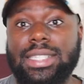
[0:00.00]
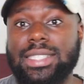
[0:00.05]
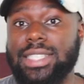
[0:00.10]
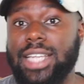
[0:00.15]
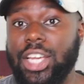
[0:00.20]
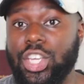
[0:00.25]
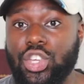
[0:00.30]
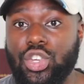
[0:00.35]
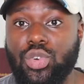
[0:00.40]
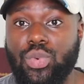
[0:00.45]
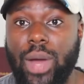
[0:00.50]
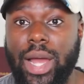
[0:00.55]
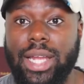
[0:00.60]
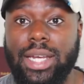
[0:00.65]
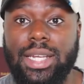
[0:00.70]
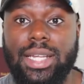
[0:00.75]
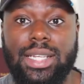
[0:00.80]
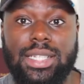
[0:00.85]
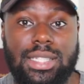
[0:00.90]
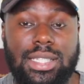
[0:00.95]
say you
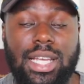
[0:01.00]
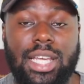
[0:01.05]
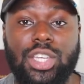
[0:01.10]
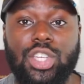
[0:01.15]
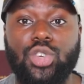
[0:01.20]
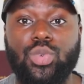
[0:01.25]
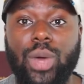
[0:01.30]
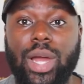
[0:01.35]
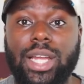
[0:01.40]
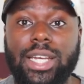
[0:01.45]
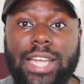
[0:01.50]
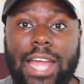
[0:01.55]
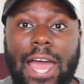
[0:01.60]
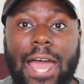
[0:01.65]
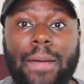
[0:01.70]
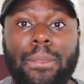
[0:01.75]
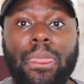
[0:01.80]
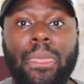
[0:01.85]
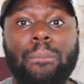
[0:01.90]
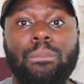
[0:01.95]
ain't this, say you ain't
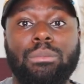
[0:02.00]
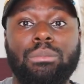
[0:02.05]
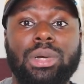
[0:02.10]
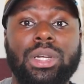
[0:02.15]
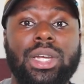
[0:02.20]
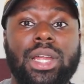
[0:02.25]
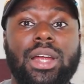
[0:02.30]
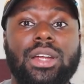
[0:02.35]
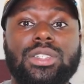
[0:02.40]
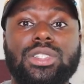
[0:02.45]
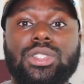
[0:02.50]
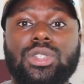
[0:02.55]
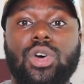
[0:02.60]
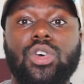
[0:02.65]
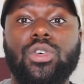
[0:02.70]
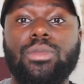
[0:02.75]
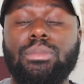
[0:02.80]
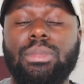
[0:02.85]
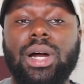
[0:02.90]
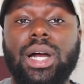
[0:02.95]
that, but there's
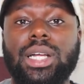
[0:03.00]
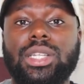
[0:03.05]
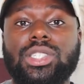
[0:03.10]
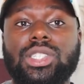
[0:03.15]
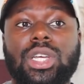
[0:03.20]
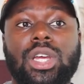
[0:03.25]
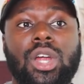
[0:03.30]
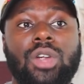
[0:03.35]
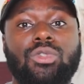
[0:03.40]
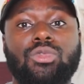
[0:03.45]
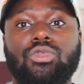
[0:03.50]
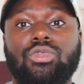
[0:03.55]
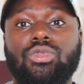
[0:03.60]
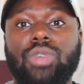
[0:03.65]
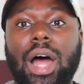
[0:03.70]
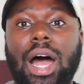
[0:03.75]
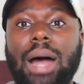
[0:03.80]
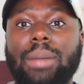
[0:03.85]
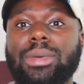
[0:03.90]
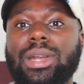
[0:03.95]
so much,
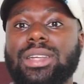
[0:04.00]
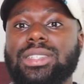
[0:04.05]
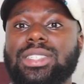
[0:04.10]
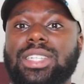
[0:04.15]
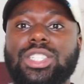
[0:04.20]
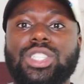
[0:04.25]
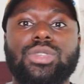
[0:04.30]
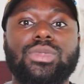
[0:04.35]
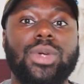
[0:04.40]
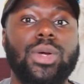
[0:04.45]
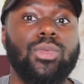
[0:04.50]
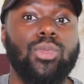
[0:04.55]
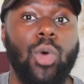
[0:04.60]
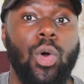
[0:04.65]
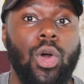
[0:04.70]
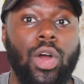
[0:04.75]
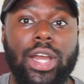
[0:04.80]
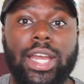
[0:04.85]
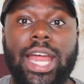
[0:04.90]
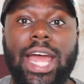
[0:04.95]
um, there's such a
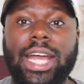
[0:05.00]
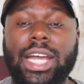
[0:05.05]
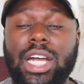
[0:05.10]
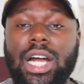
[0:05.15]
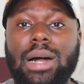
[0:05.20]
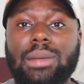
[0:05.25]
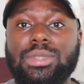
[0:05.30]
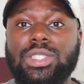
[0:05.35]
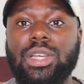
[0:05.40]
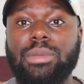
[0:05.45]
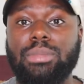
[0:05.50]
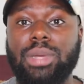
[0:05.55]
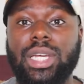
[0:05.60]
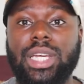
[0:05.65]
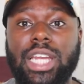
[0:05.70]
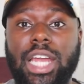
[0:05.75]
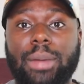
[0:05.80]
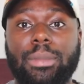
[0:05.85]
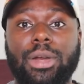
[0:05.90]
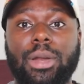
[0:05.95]
reward that comes in
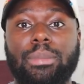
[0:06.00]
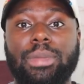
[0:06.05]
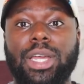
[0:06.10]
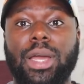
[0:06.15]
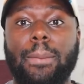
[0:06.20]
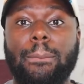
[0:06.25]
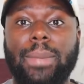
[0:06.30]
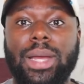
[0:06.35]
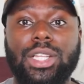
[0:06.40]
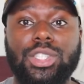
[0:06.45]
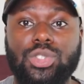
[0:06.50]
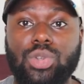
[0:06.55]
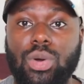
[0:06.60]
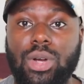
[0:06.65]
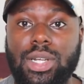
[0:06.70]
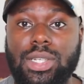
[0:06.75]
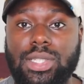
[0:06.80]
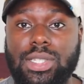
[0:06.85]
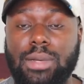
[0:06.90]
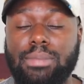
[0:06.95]
being able to be a
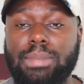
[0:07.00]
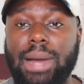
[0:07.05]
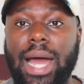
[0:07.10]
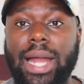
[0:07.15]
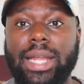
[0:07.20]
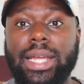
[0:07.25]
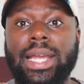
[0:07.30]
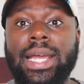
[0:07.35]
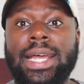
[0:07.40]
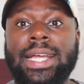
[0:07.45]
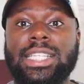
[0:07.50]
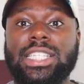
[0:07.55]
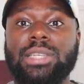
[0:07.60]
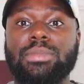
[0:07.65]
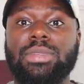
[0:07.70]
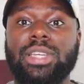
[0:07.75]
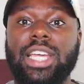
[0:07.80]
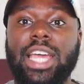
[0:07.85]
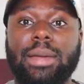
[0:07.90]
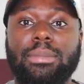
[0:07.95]
mentor to somebody, to
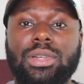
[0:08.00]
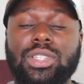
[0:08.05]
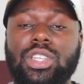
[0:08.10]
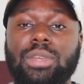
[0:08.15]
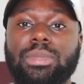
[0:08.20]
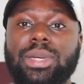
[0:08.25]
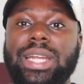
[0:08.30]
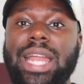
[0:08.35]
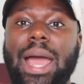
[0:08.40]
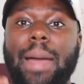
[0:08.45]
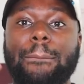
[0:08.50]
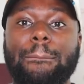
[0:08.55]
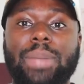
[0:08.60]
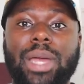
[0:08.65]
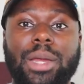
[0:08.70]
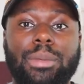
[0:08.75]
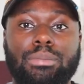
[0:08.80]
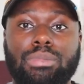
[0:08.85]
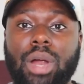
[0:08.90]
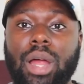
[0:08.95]
be able to be that
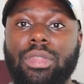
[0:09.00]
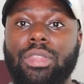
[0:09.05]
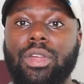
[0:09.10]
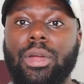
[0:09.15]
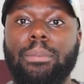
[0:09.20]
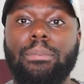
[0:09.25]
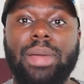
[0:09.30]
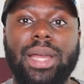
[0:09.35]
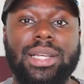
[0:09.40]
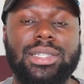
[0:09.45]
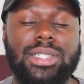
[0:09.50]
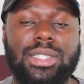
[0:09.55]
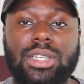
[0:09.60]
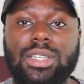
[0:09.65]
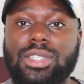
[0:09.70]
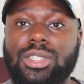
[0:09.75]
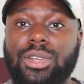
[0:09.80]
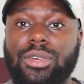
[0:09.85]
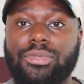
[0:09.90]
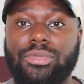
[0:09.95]
big brother, big
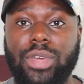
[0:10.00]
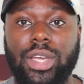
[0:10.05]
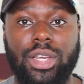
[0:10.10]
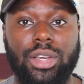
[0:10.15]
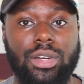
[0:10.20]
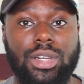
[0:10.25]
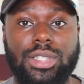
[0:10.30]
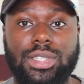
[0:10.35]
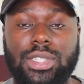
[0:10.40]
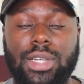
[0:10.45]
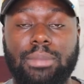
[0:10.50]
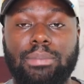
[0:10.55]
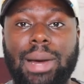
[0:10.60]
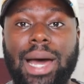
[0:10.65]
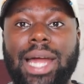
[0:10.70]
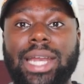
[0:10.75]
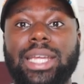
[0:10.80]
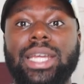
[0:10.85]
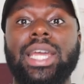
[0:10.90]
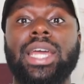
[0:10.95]
sister figure to
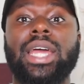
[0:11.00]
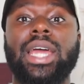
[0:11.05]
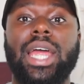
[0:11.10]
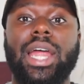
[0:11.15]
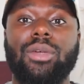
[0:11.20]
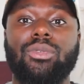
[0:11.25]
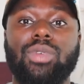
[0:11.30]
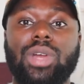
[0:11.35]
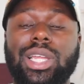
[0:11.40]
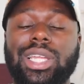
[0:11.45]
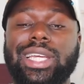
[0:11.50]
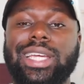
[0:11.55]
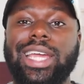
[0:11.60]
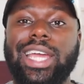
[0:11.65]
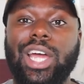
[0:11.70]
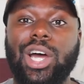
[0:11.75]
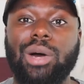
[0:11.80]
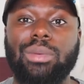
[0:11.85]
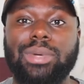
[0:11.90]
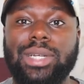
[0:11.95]
somebody, and really
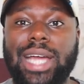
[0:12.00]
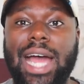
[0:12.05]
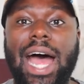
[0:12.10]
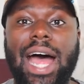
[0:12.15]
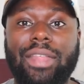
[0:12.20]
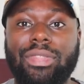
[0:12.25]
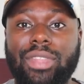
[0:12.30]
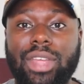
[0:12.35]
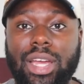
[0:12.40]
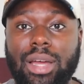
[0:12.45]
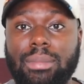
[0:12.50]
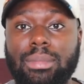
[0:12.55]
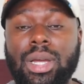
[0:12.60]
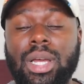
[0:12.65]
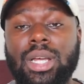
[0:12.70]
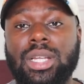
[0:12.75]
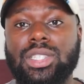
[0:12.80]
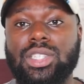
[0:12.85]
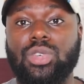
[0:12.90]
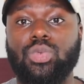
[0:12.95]
help guide them
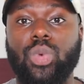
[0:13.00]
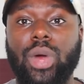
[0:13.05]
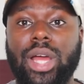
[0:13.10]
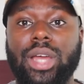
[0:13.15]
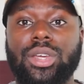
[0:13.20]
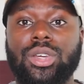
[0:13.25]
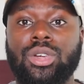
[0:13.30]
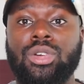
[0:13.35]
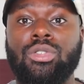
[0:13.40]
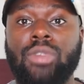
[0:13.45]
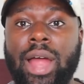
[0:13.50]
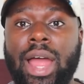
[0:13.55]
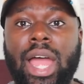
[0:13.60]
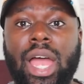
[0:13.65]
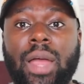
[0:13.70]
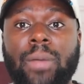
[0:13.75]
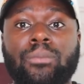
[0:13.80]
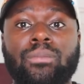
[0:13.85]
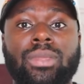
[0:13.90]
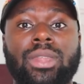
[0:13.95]
to where you're
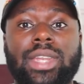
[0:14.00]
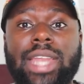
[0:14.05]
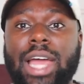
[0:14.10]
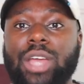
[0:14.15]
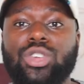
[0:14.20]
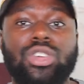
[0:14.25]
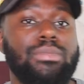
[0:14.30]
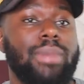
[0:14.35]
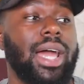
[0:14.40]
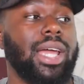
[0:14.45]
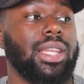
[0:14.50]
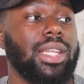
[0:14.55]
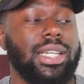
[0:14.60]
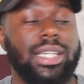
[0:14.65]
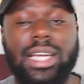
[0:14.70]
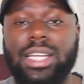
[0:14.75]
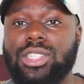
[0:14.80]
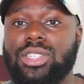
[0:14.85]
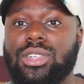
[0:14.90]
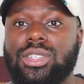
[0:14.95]
at. Now, you might
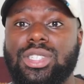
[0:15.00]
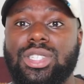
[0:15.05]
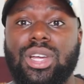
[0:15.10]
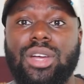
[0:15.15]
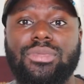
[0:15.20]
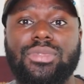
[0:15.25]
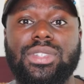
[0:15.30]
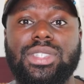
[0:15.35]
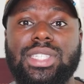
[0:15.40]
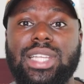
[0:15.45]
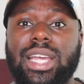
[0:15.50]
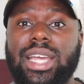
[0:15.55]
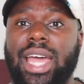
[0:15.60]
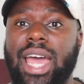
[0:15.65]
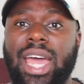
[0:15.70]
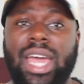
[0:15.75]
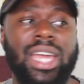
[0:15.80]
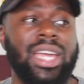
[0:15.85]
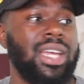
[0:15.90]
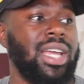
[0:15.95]
look at yourself and say,
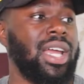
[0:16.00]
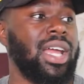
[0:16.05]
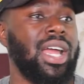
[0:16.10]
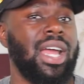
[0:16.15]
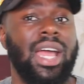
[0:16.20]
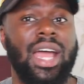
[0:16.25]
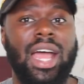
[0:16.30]
hey,